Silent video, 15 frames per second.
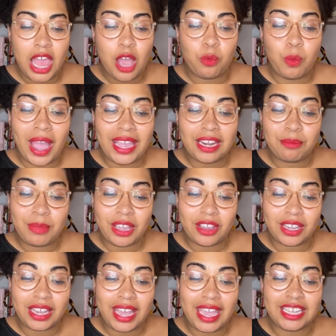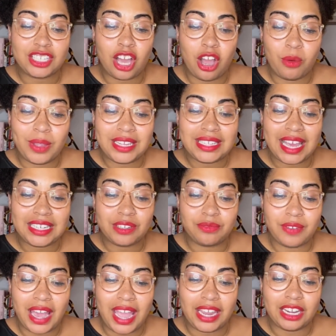White America has always had to
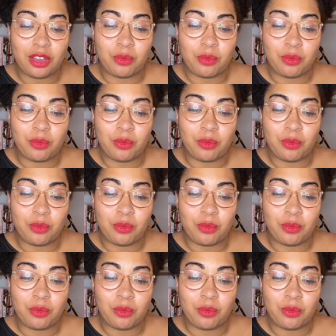find a